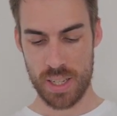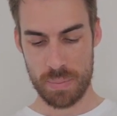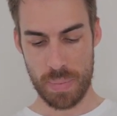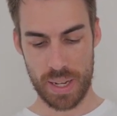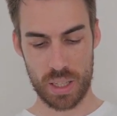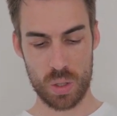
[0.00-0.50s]

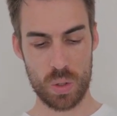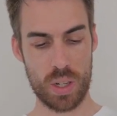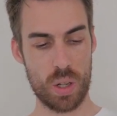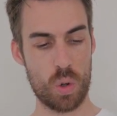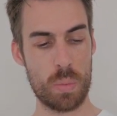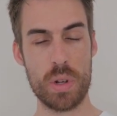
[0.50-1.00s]
make it look
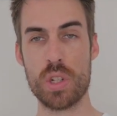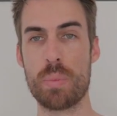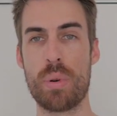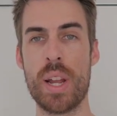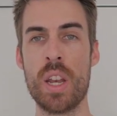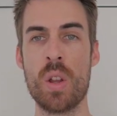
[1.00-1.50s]
almost
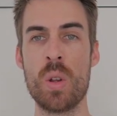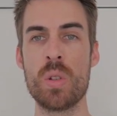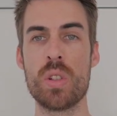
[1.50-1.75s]
brand new.